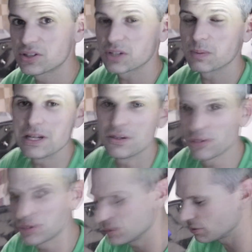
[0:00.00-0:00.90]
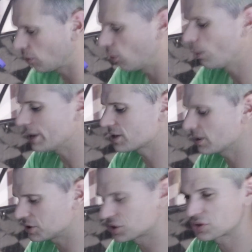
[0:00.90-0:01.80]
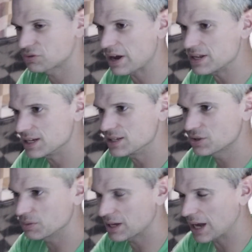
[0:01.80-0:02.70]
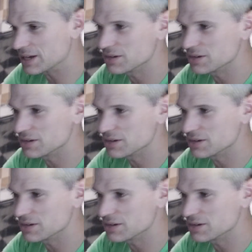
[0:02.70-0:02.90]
just mean you're always going straight into a gate.